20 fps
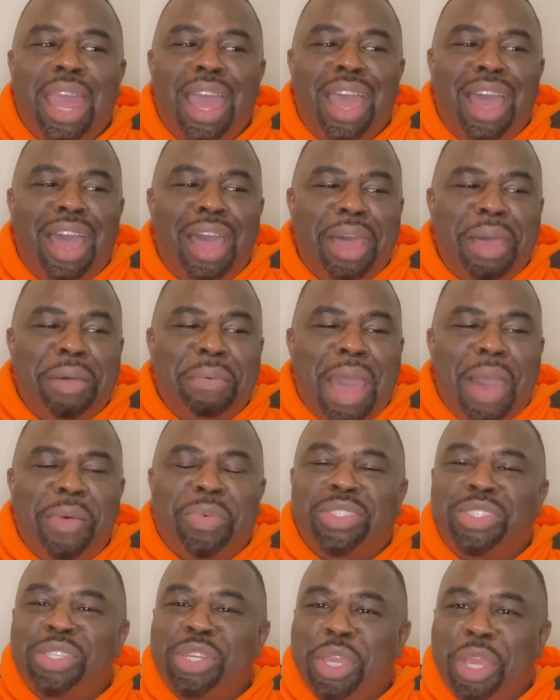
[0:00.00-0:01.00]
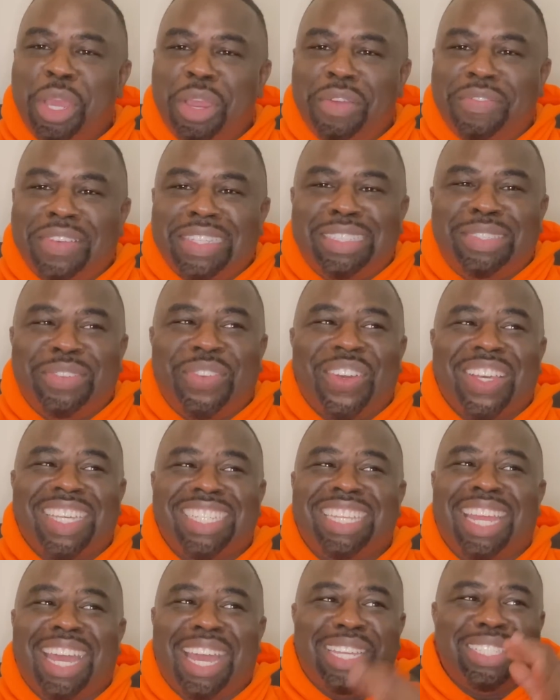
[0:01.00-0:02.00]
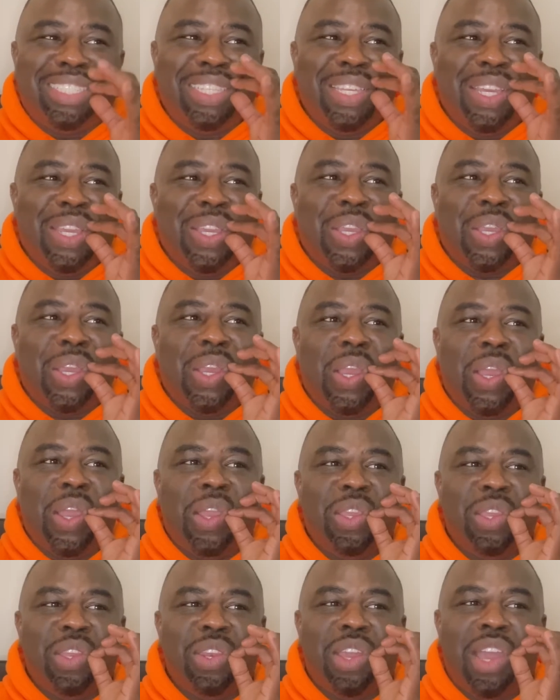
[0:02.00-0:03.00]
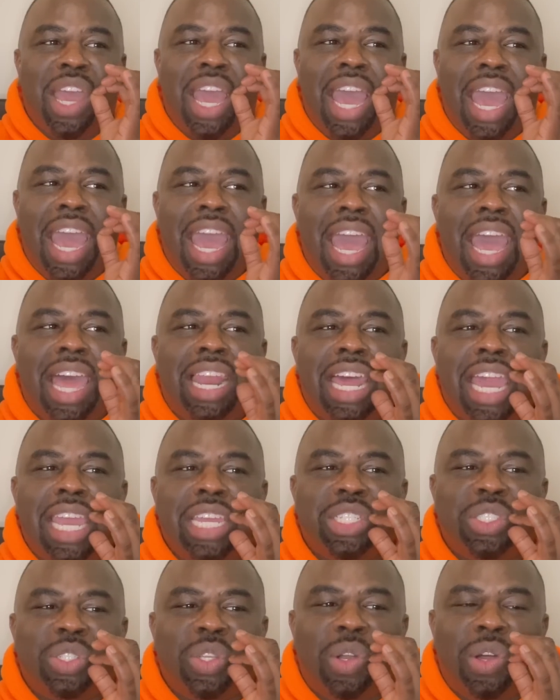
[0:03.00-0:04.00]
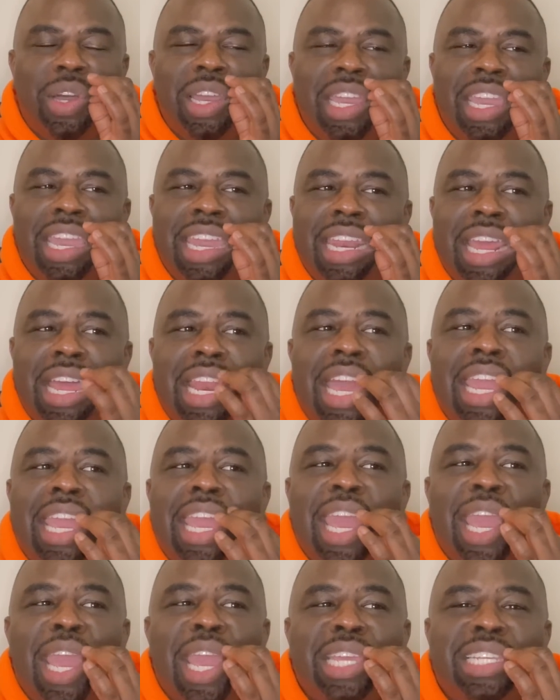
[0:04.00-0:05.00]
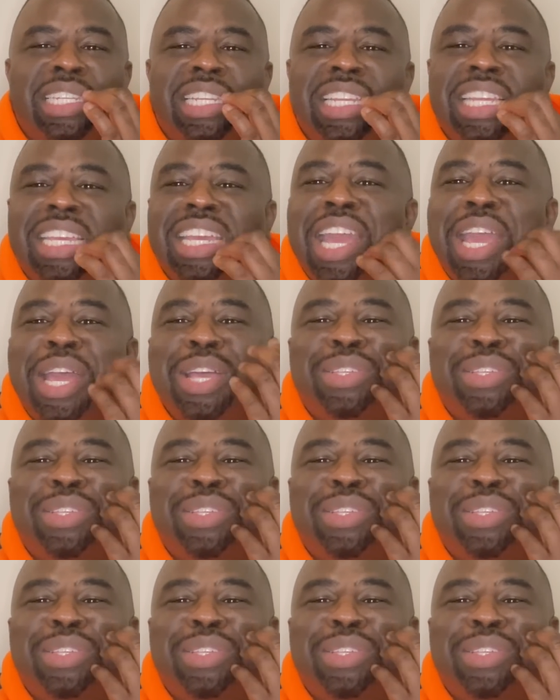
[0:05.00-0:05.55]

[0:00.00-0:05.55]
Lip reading: I was nervous because, like I said, girl, you know, I like Joy and I like Ashley.